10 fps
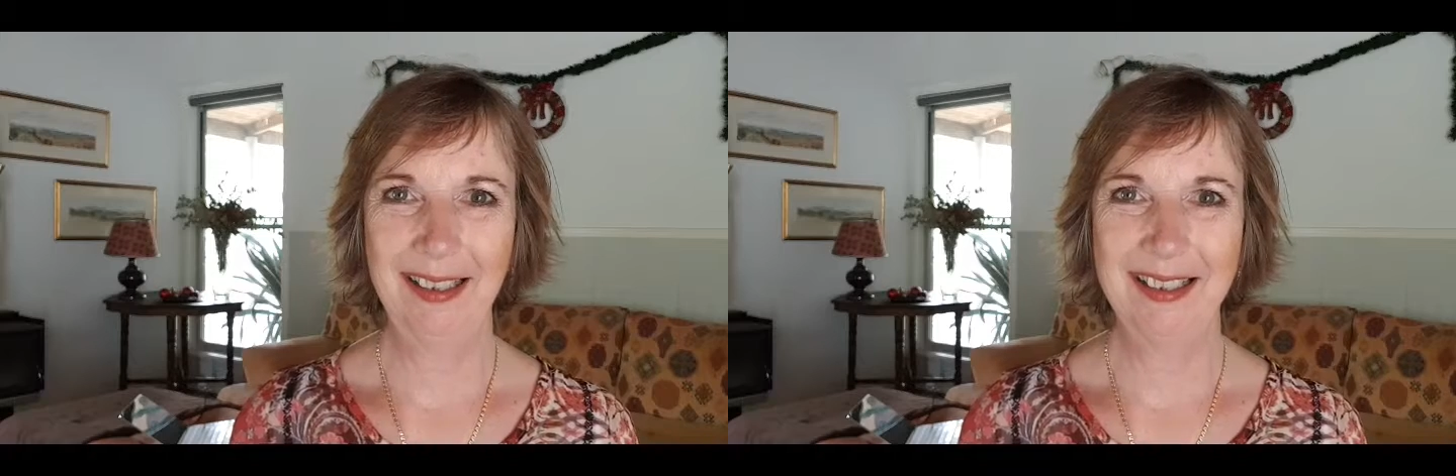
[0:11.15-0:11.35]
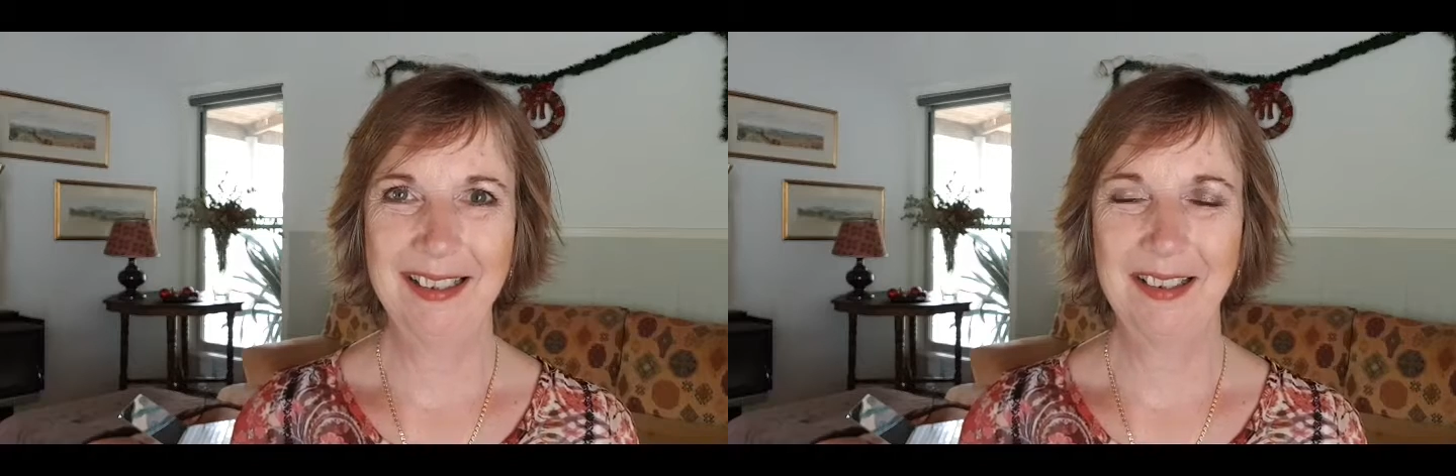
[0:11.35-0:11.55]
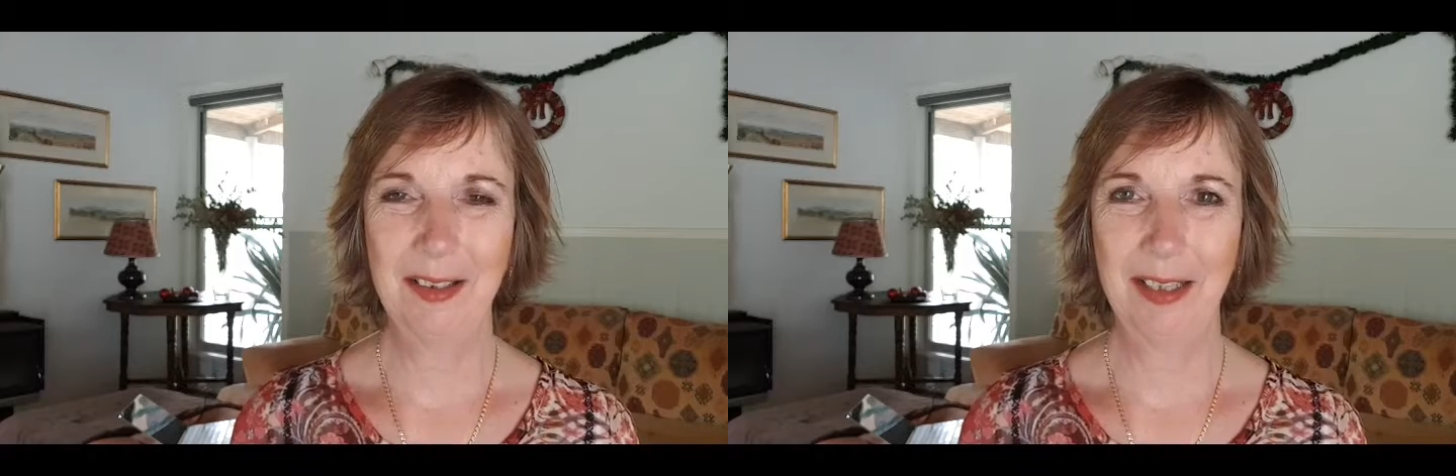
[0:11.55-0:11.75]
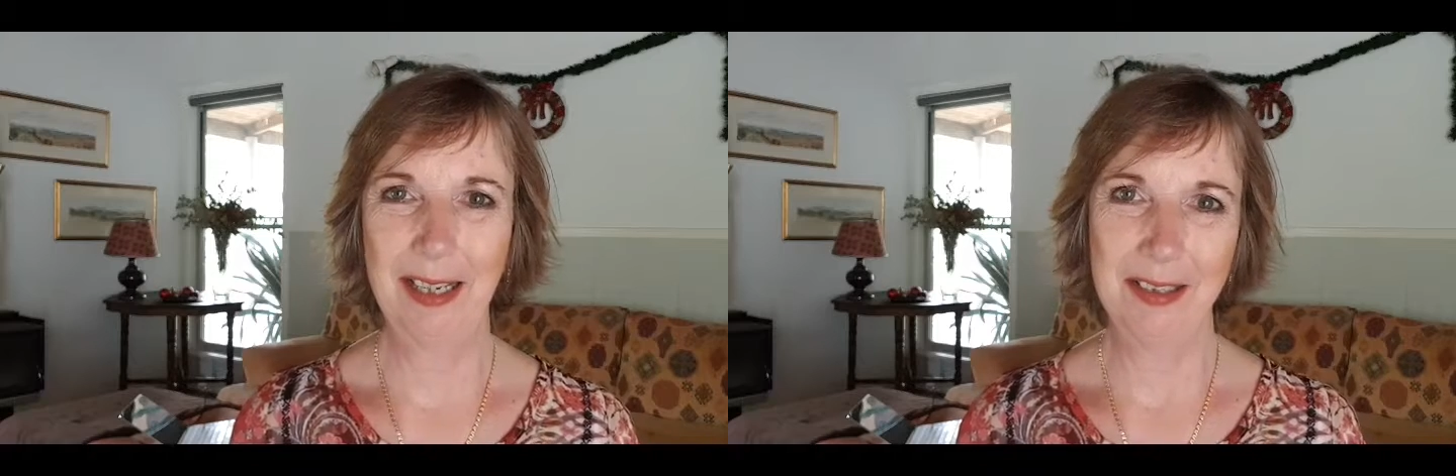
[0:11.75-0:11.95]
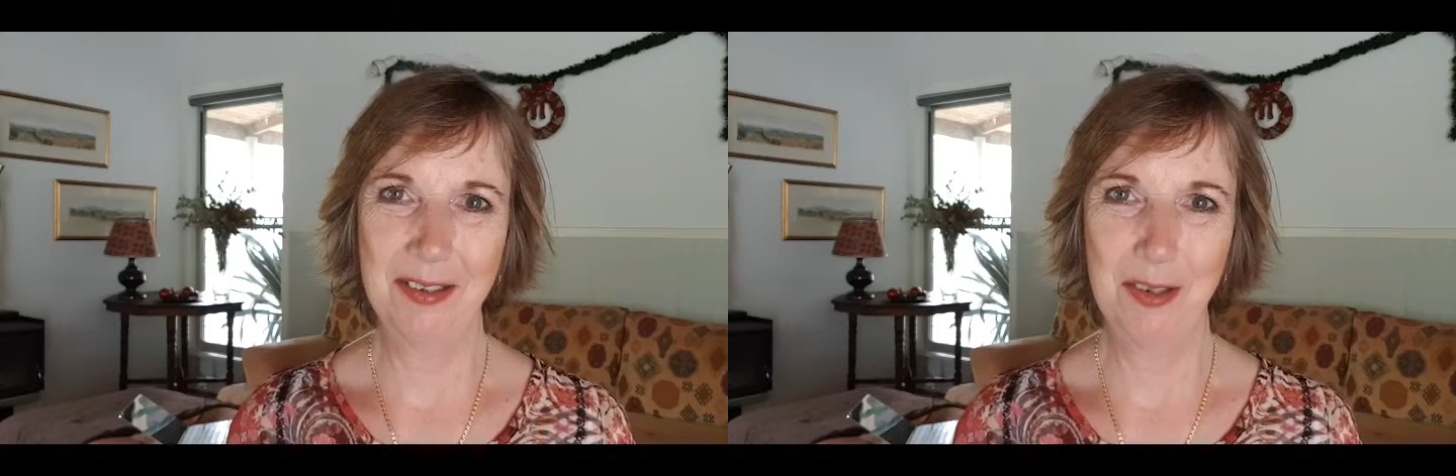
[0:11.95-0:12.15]
is
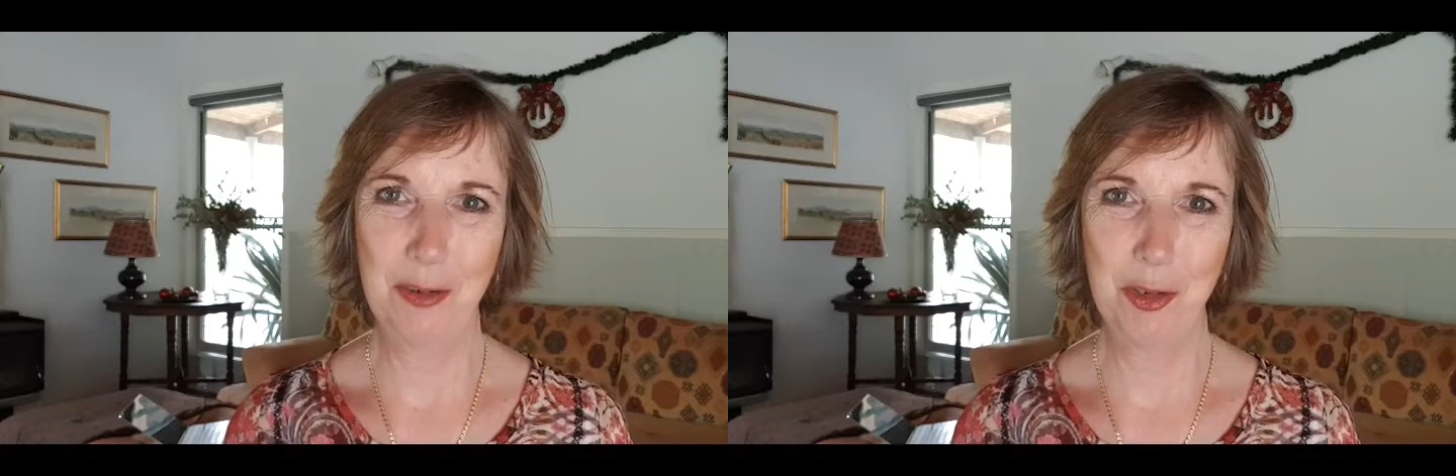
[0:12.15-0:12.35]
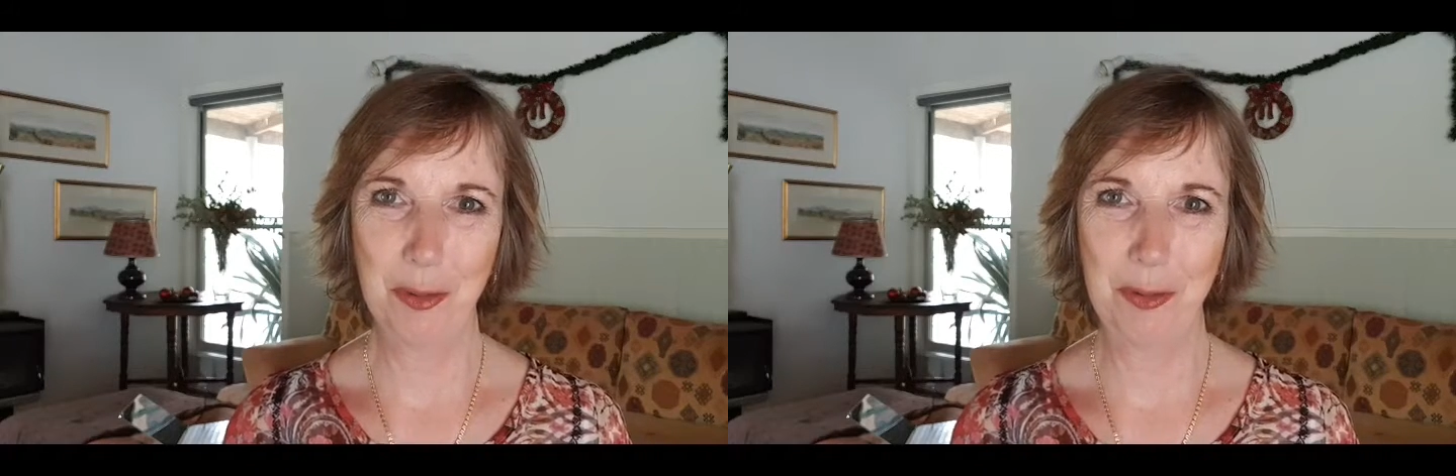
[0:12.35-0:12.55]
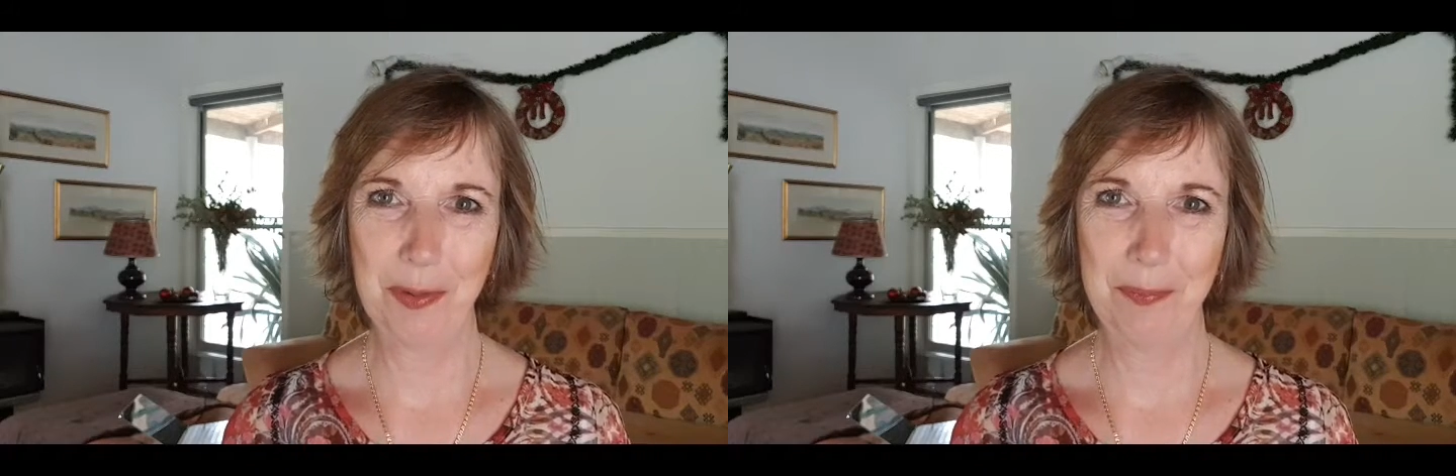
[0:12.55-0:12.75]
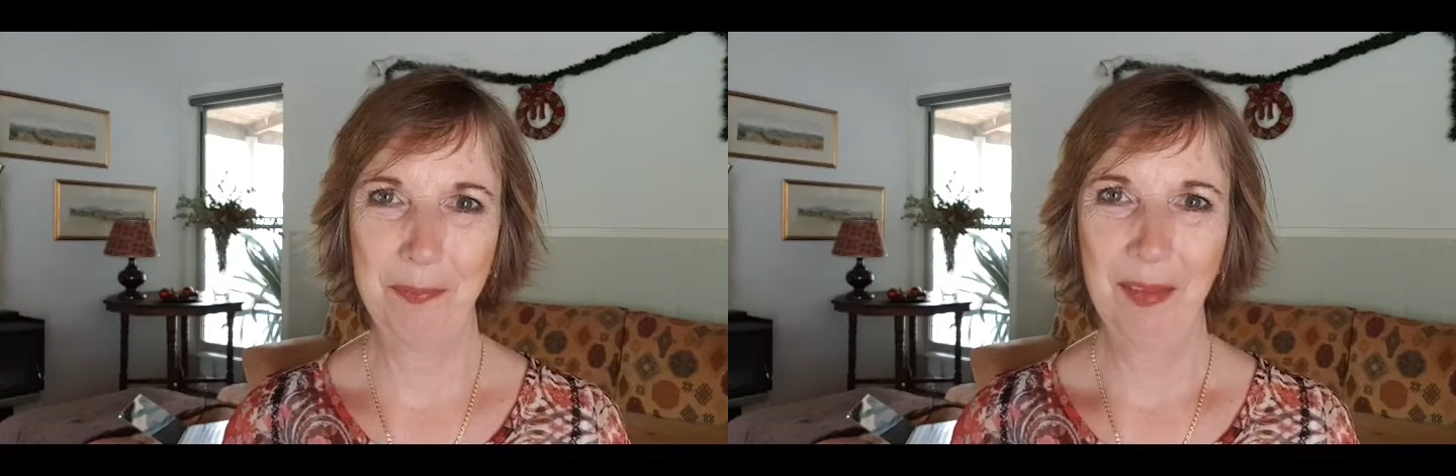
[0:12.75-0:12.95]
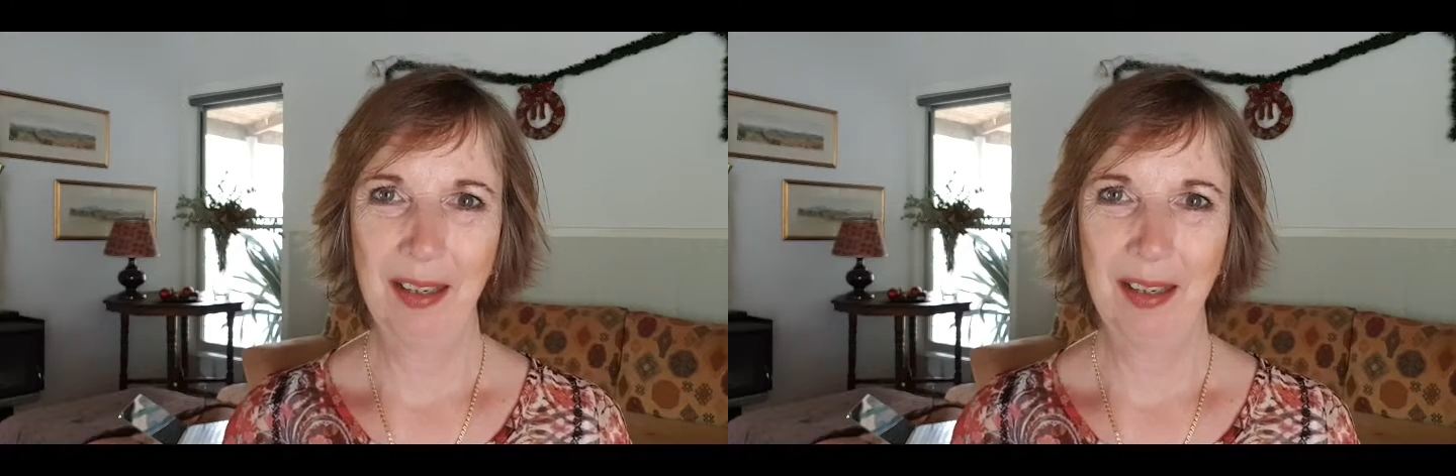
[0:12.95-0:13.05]
kids, children,